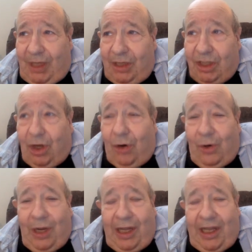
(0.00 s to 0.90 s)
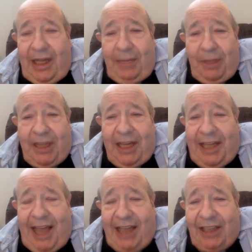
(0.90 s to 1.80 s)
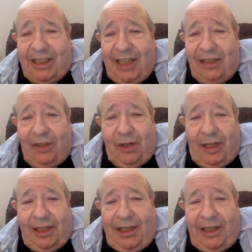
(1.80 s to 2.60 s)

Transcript: so, but then Catchy said, look,